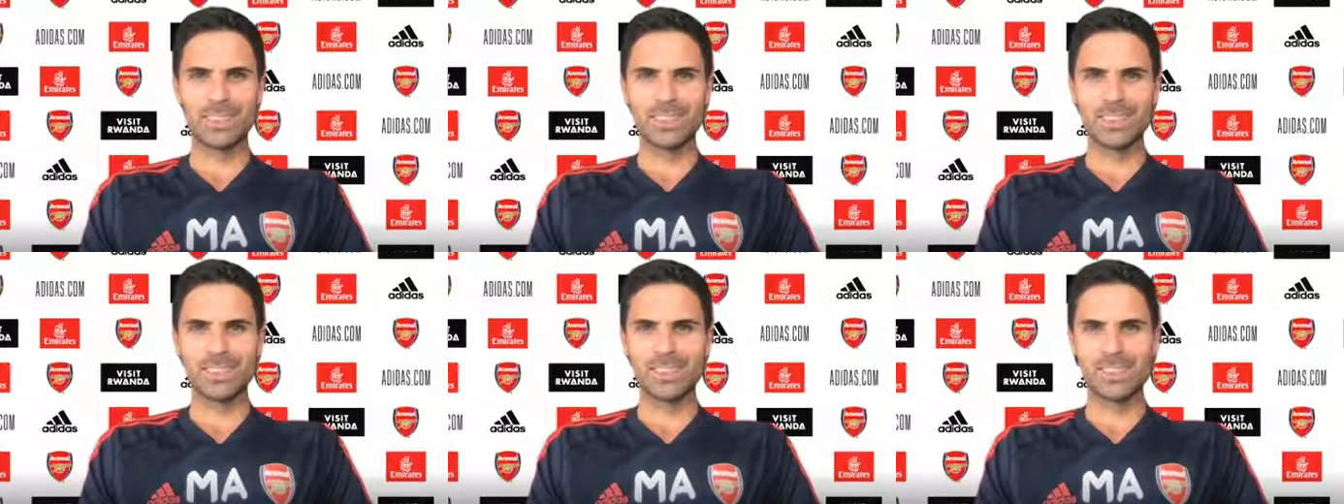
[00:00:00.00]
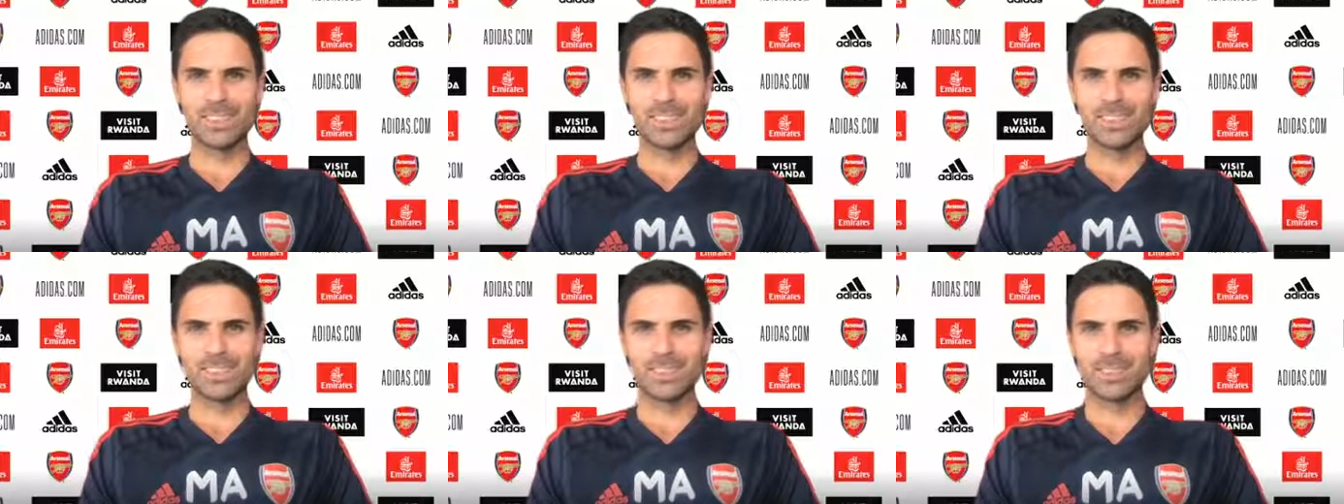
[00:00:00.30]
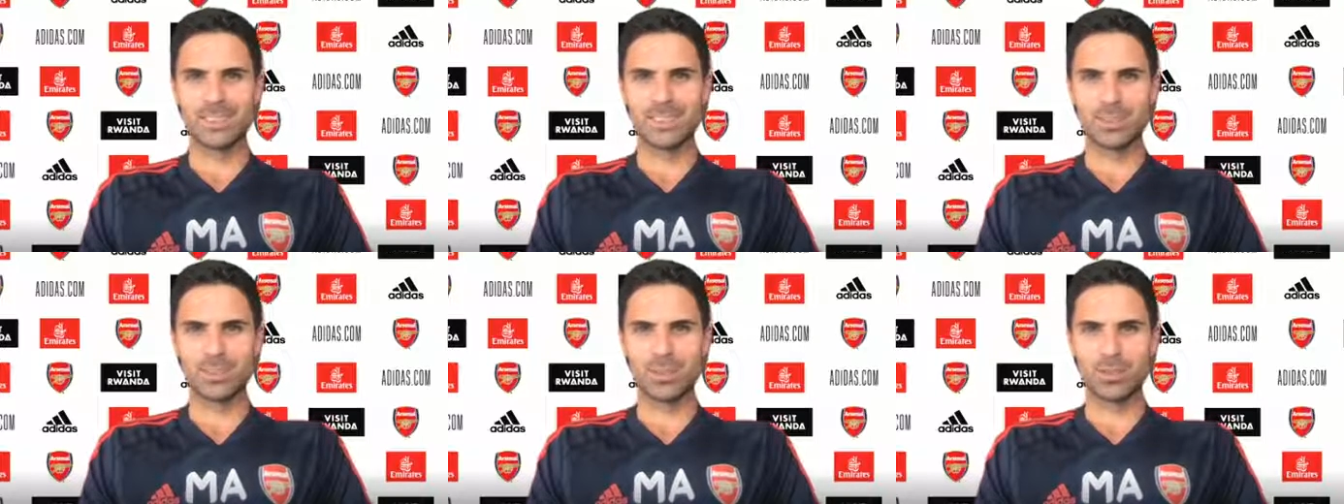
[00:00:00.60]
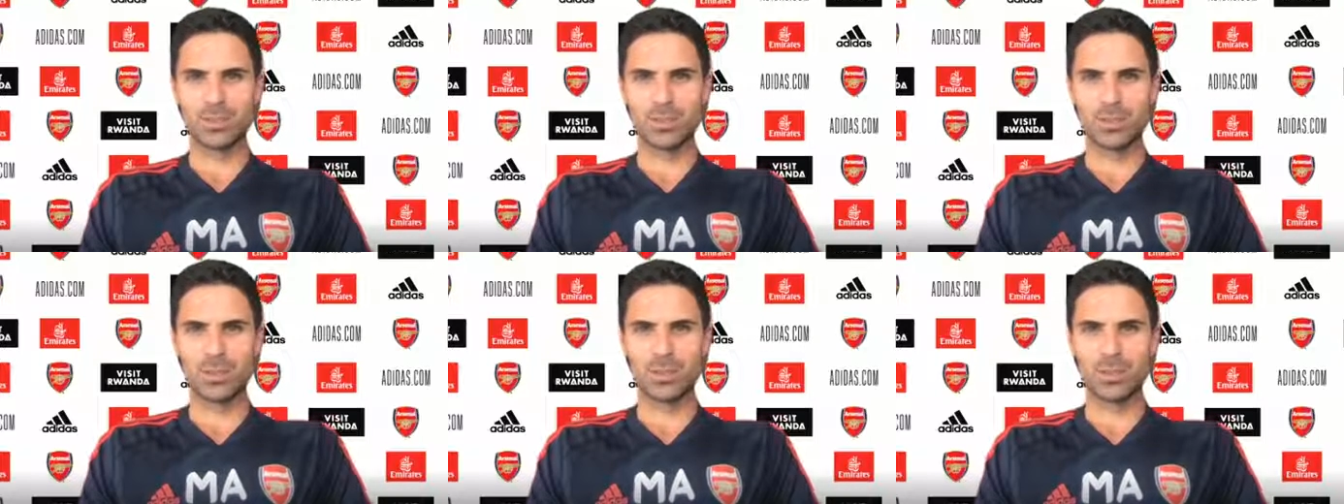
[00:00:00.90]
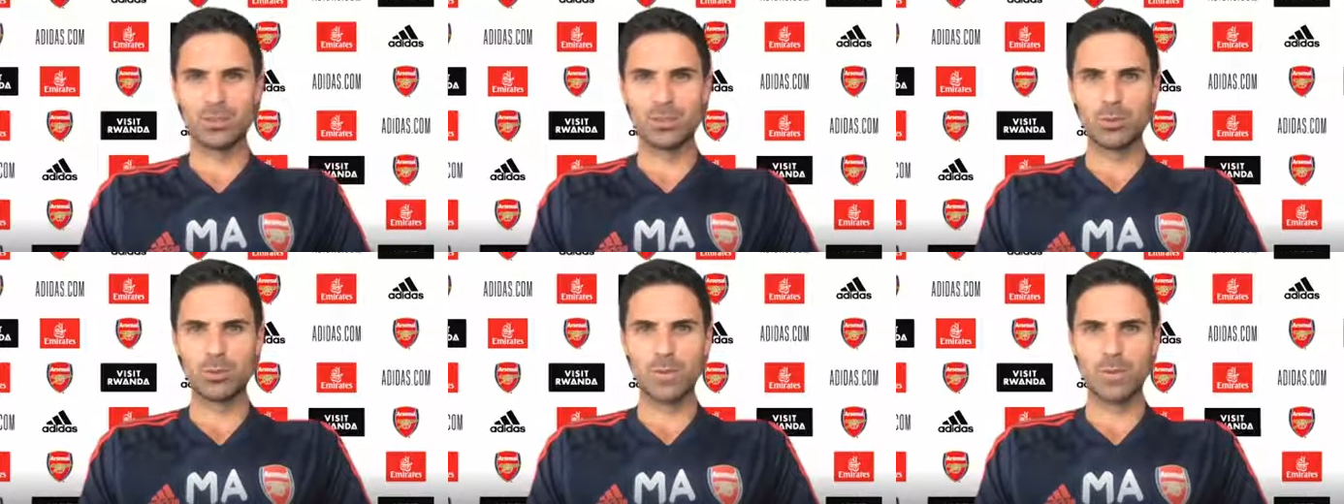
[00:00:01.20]
to try
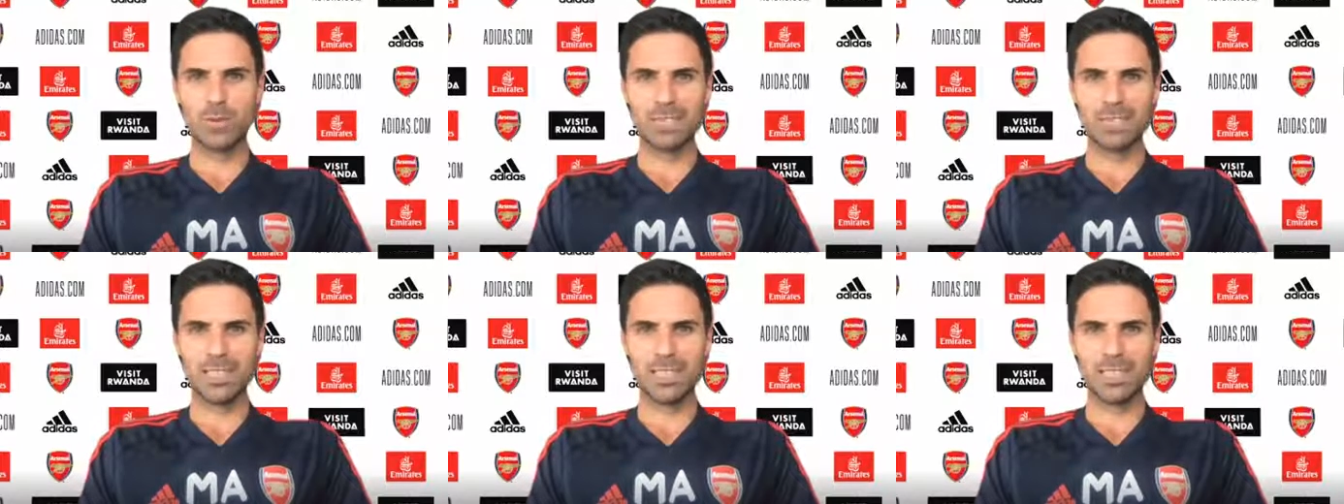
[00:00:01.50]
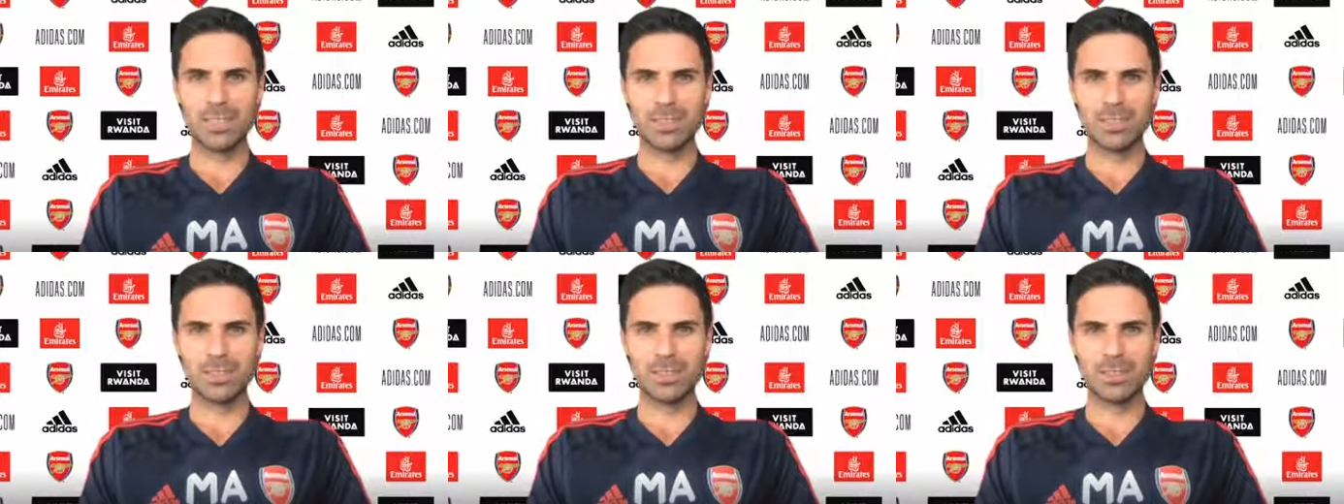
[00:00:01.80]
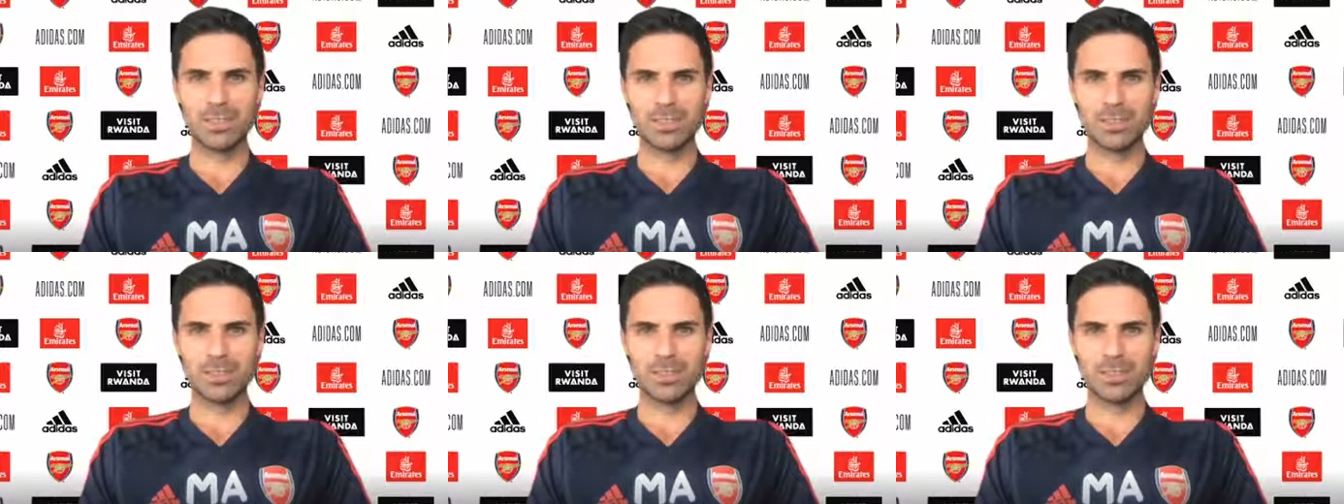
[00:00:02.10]
to maintain,